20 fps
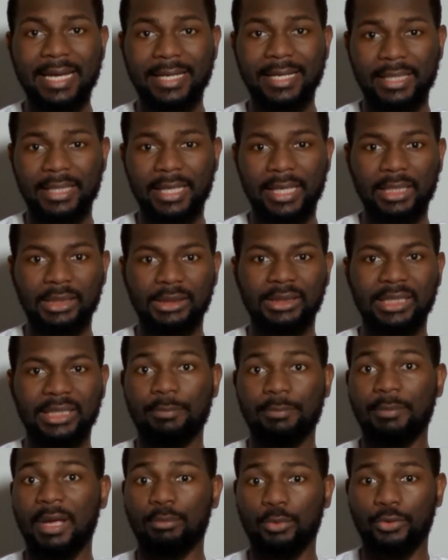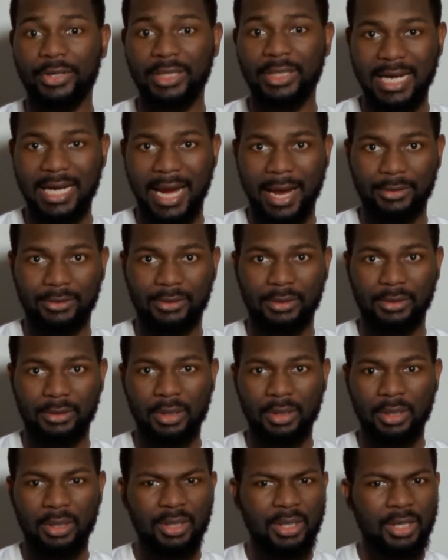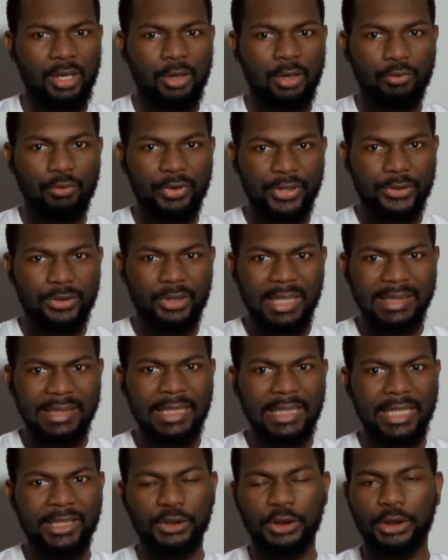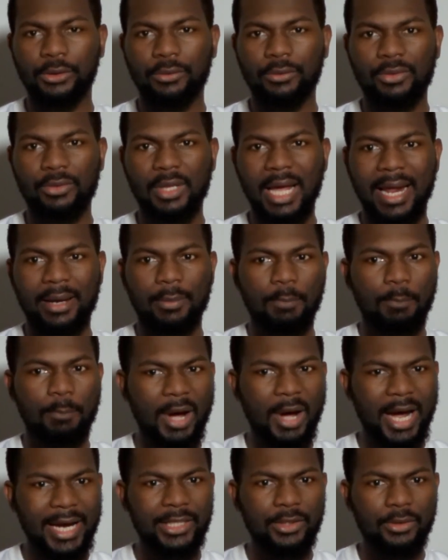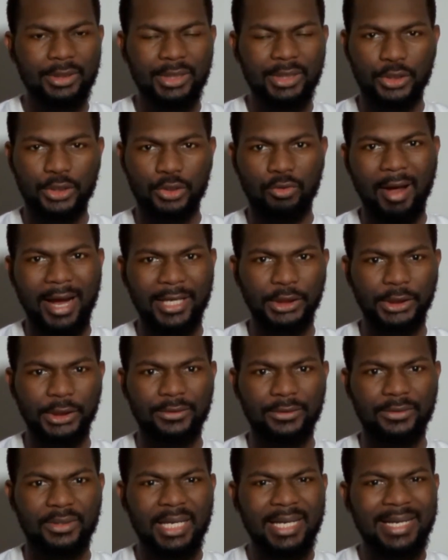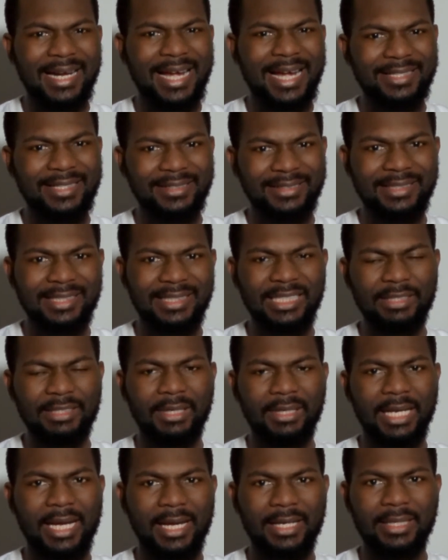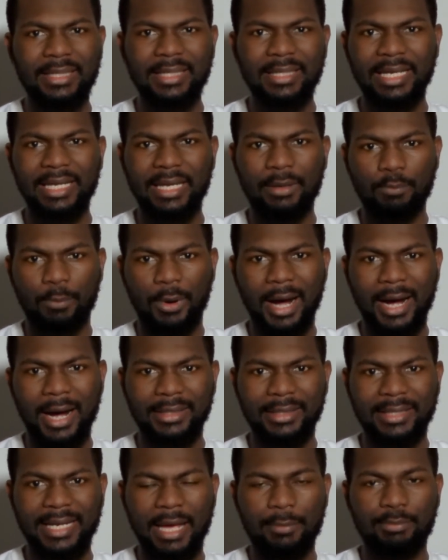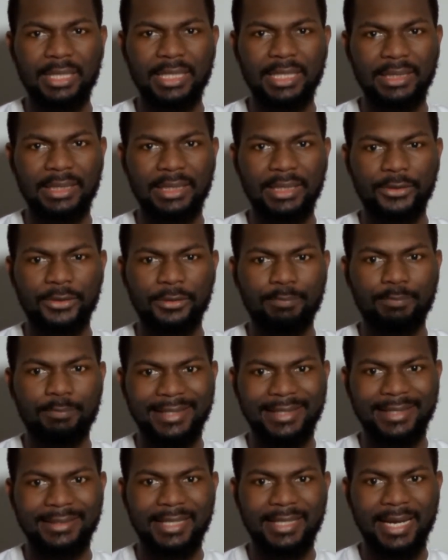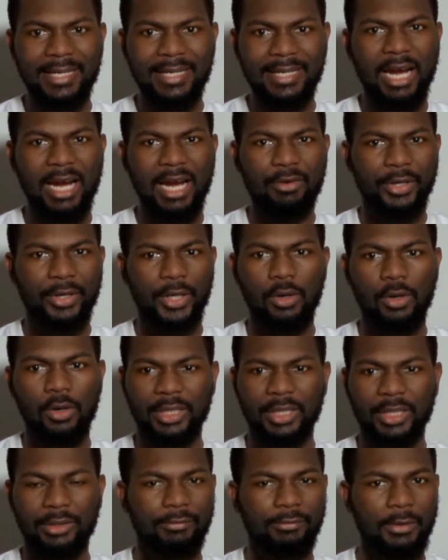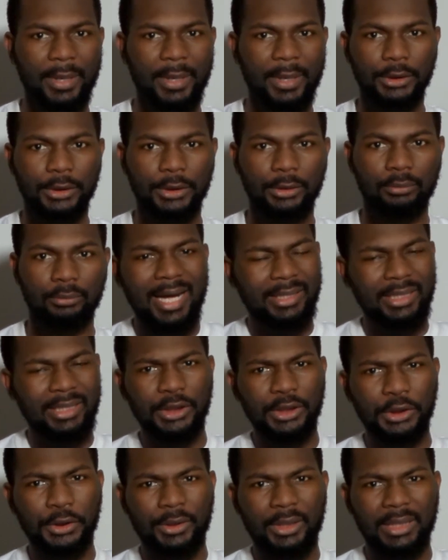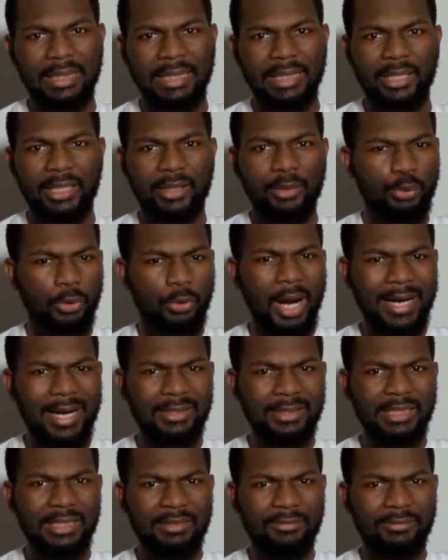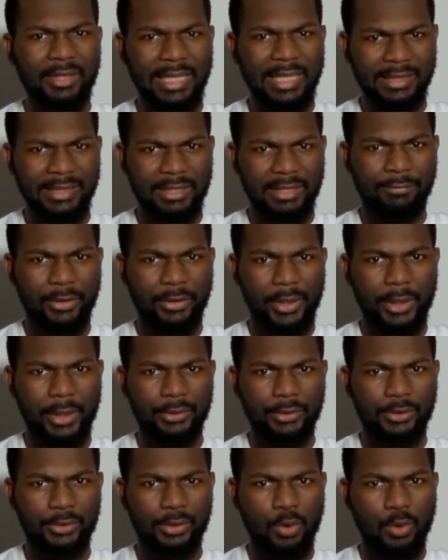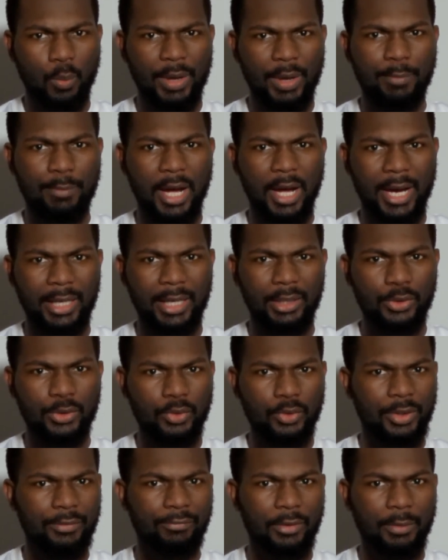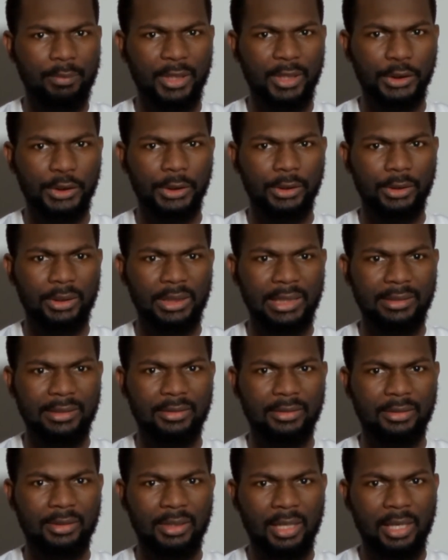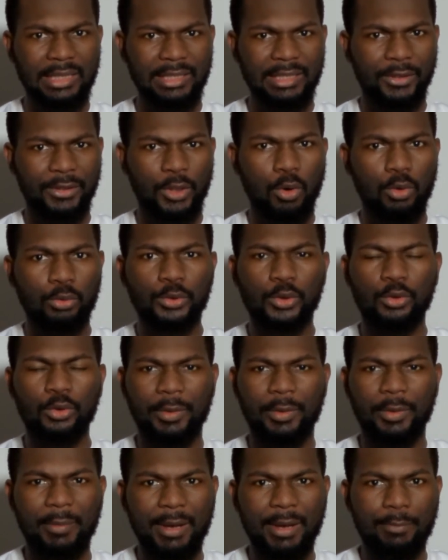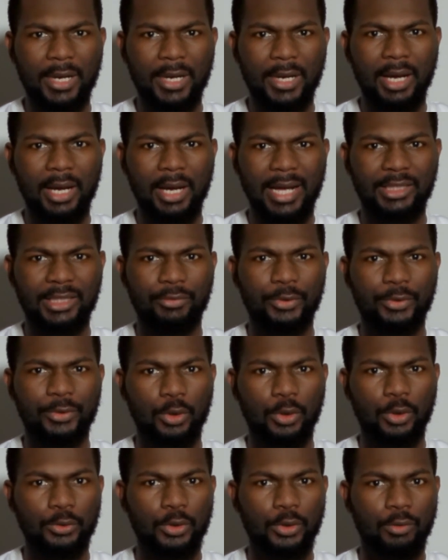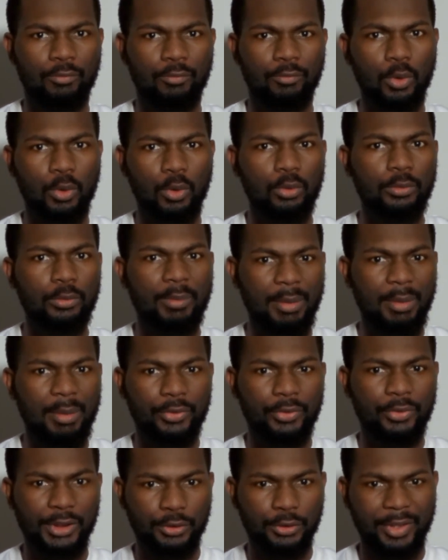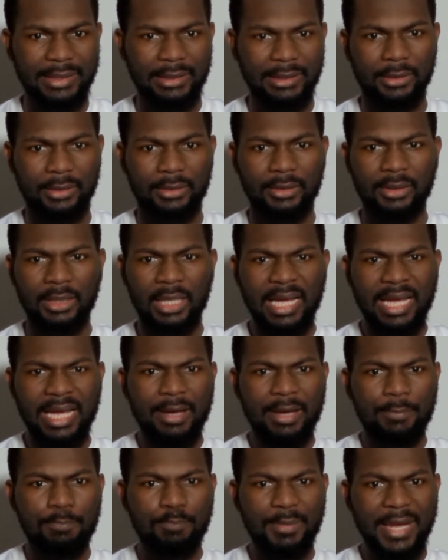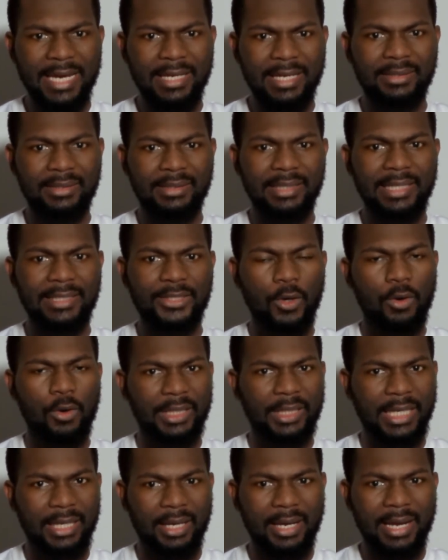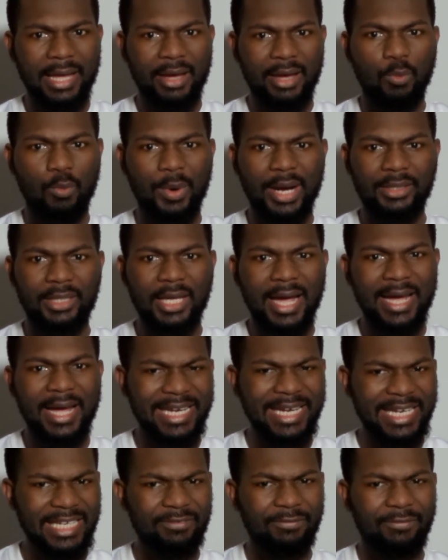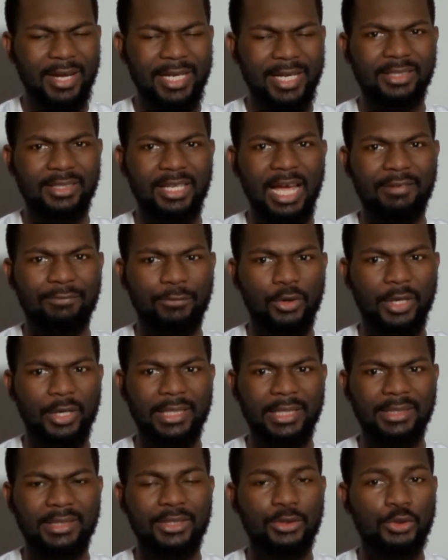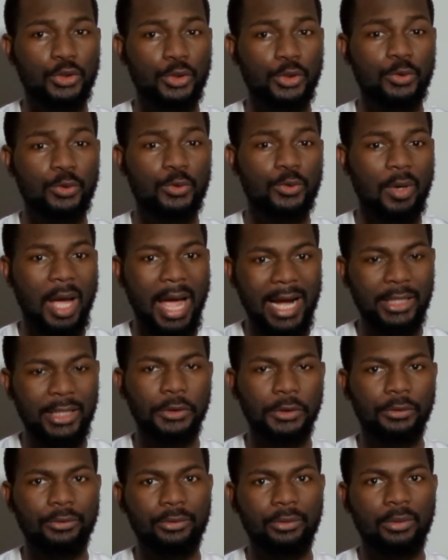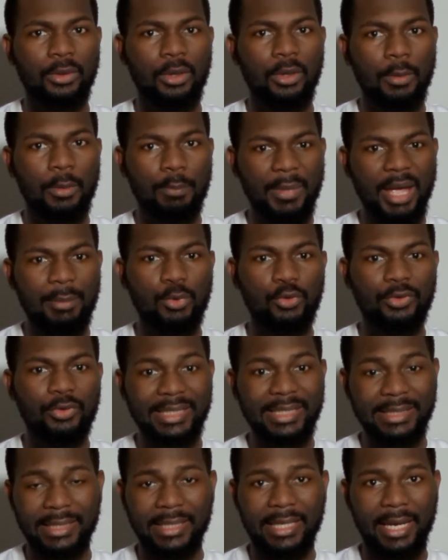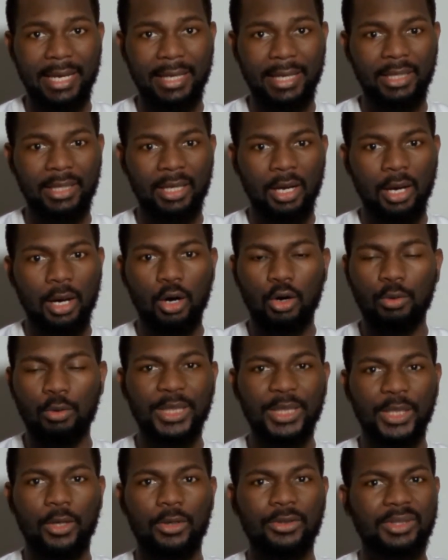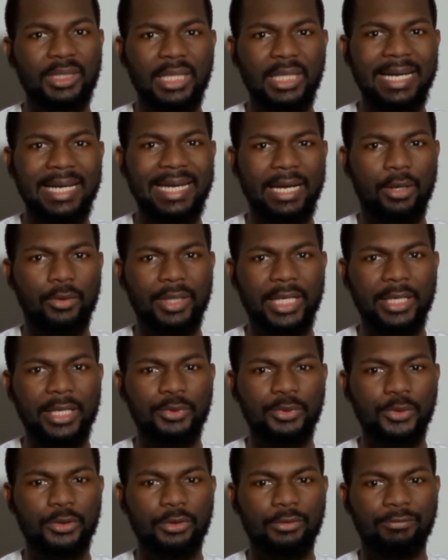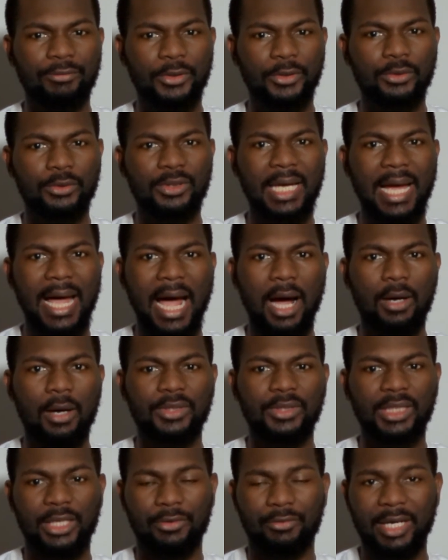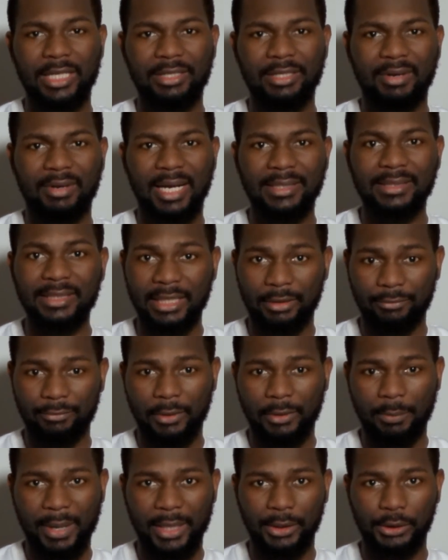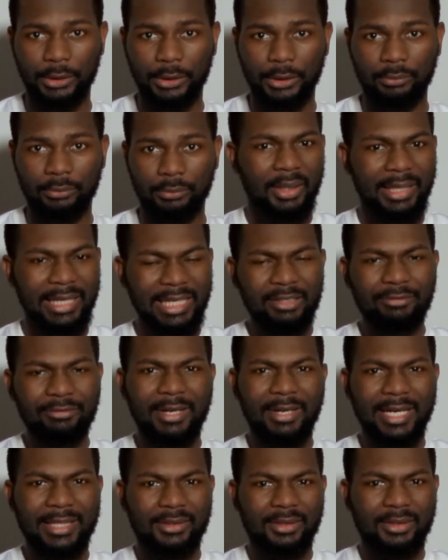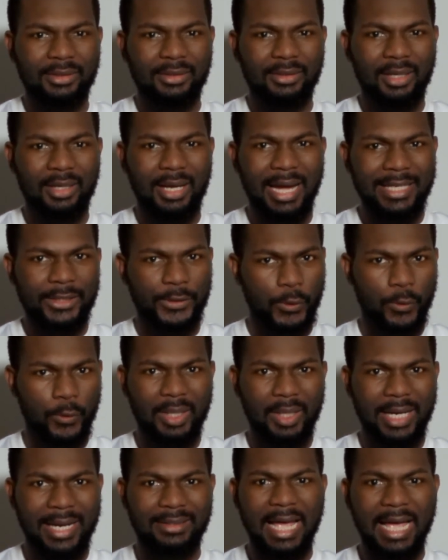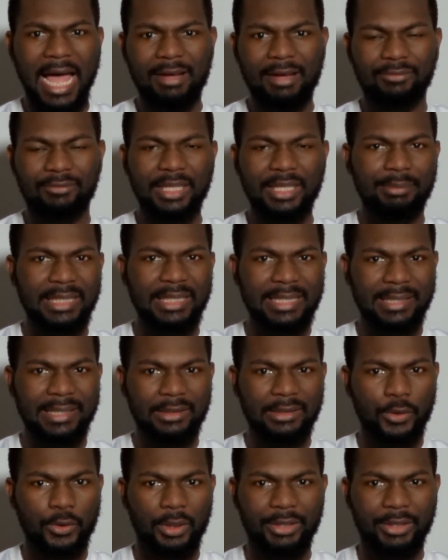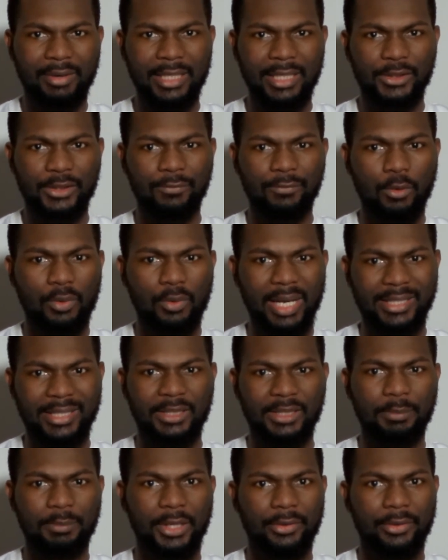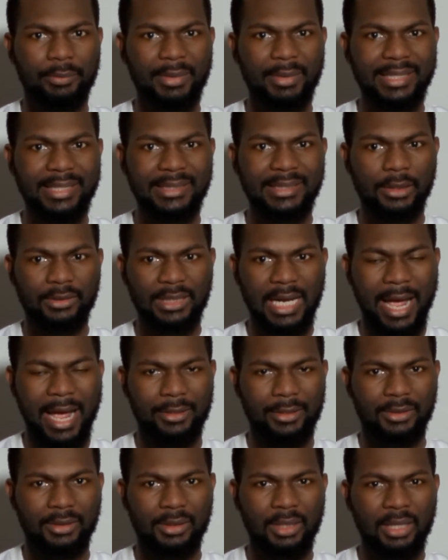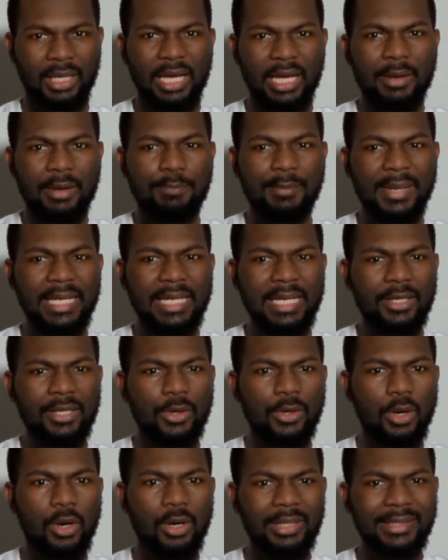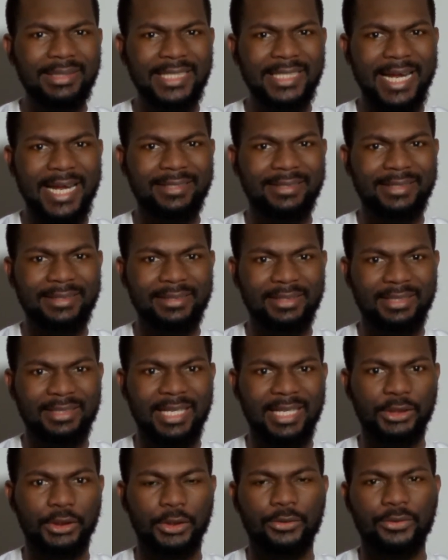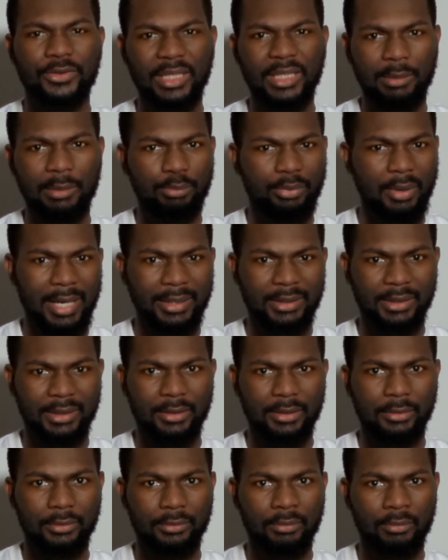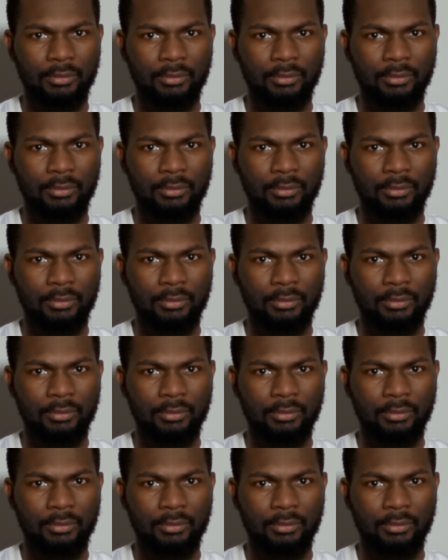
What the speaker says: engaged in memory tasks. Research has shown that minor distractions can significantly impact the ability to maintain and recall information. Additionally, proactive interference, whereby new information is difficult to remember as a result of old memory traces, makes it unclear whether infants are forgetting due to actual memory decay or because they are unable to filter out irrelevant information. Infants and toddlers have limited tolerance for experimental tasks, making long testing sessions impractical.